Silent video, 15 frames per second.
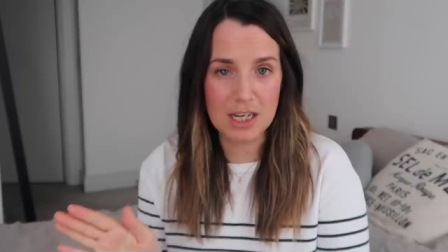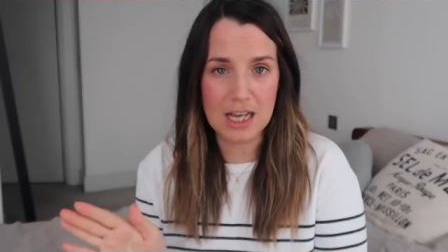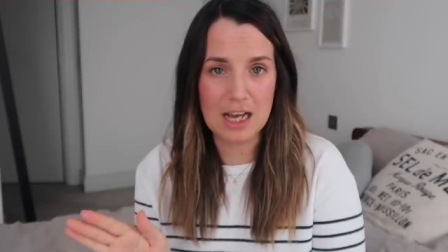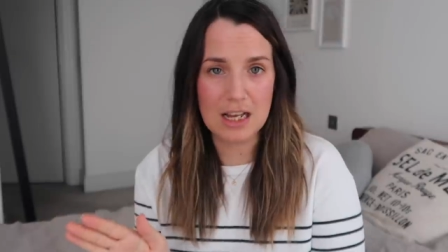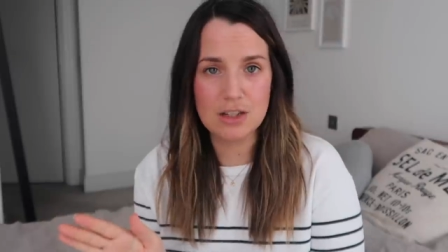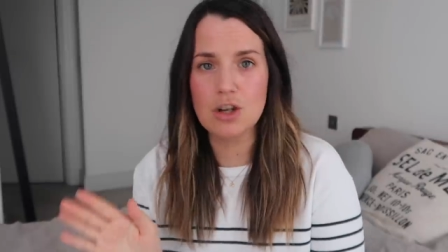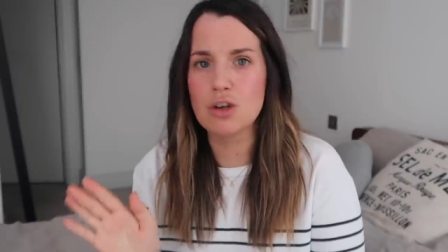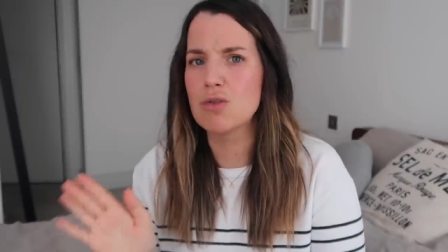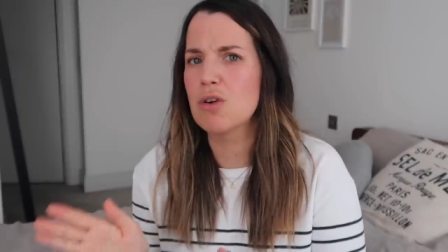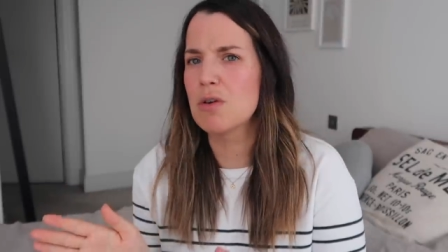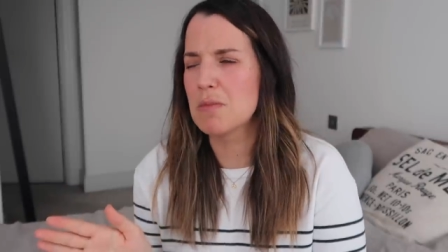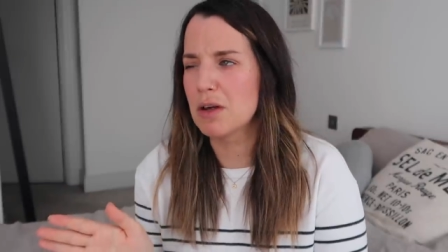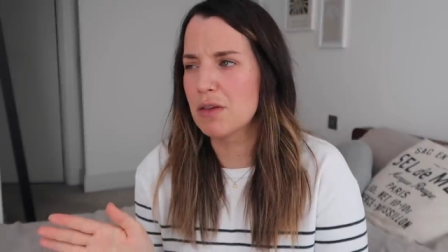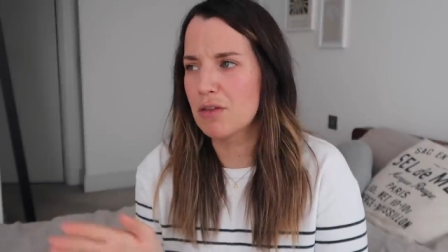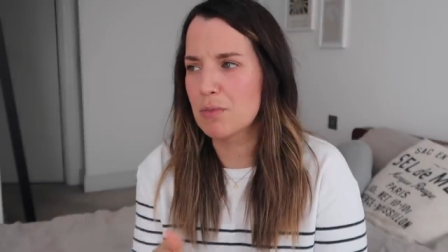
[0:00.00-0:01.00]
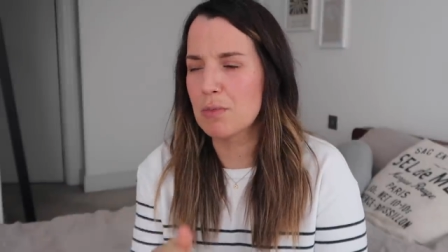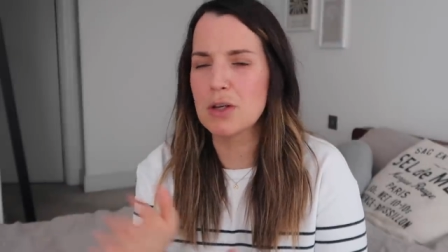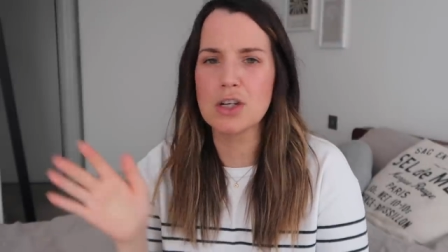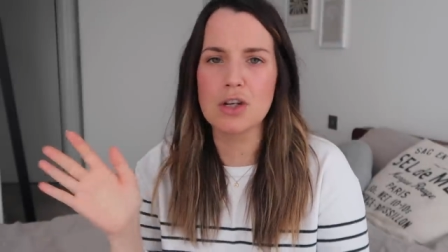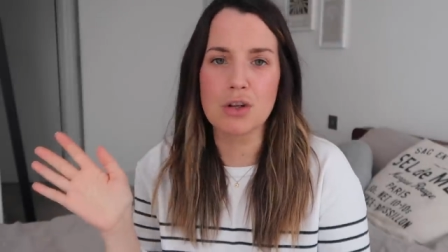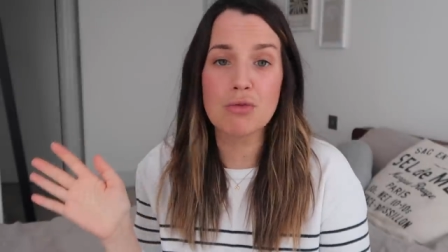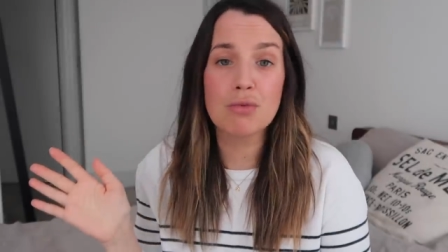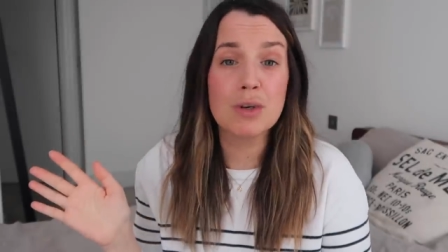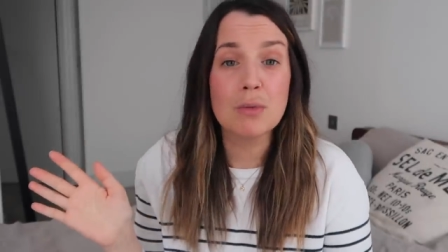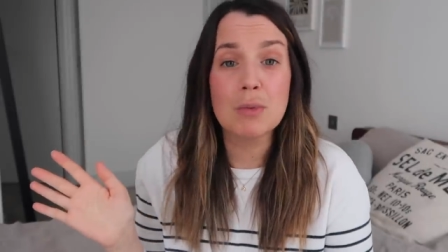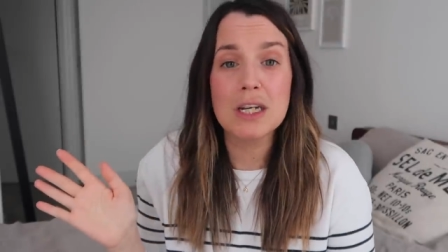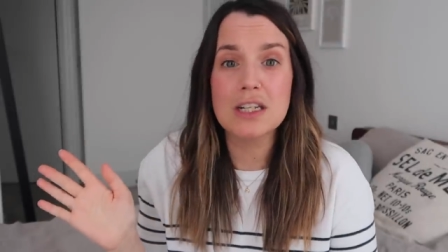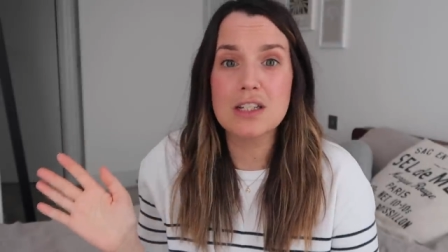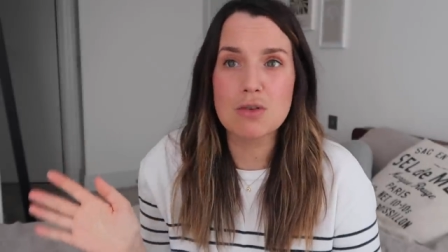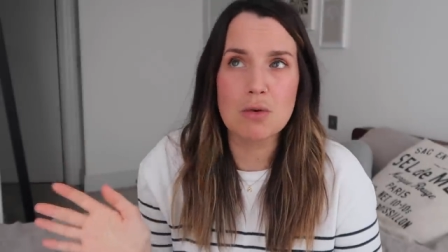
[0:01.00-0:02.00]
I had. No, not a month, but you know, 3
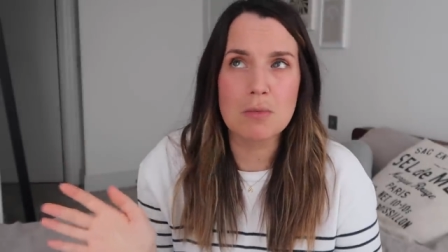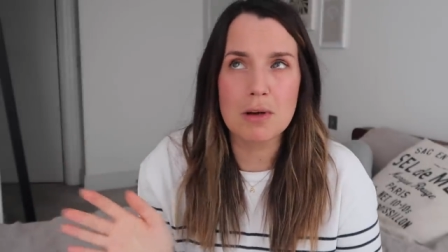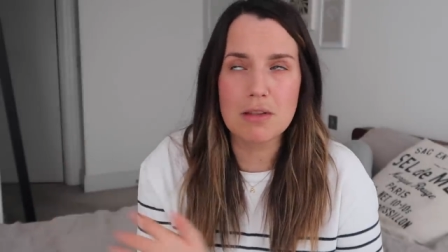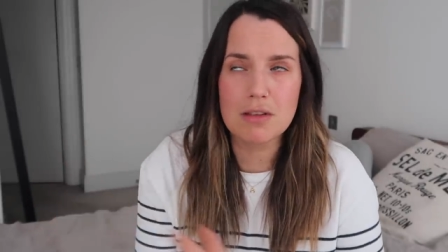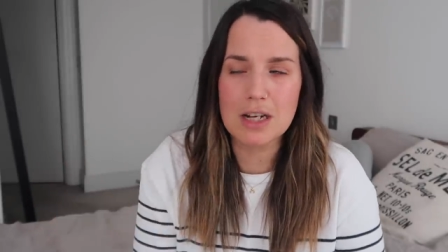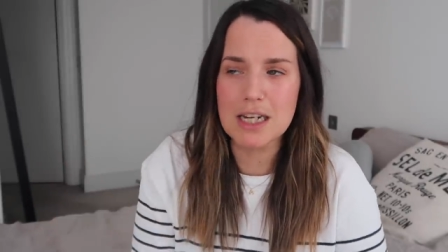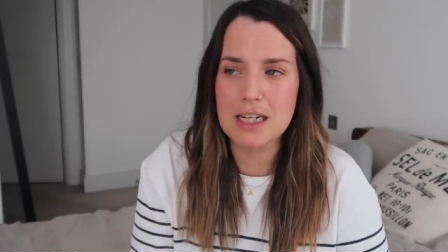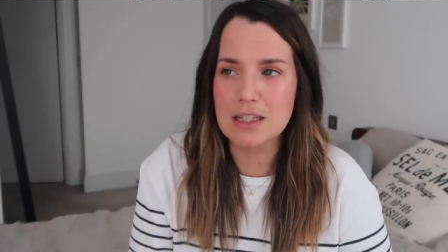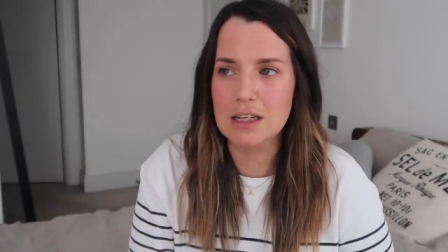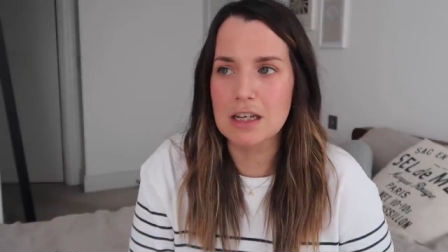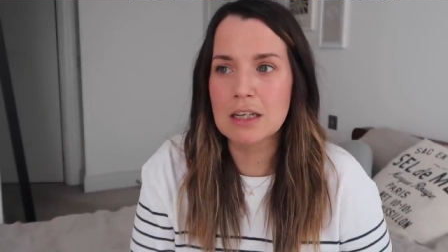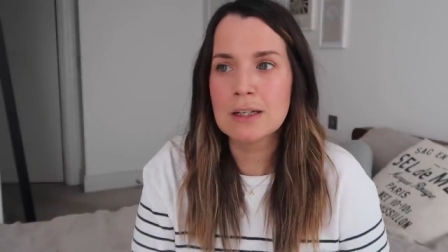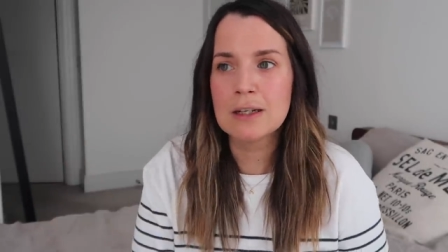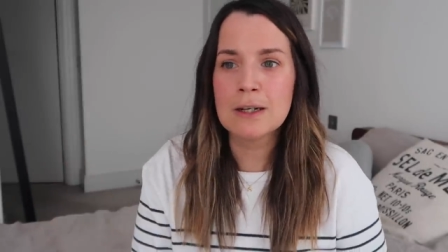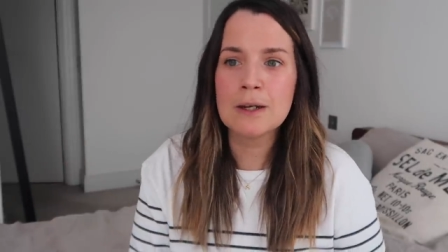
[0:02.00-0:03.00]
weeks to a month later.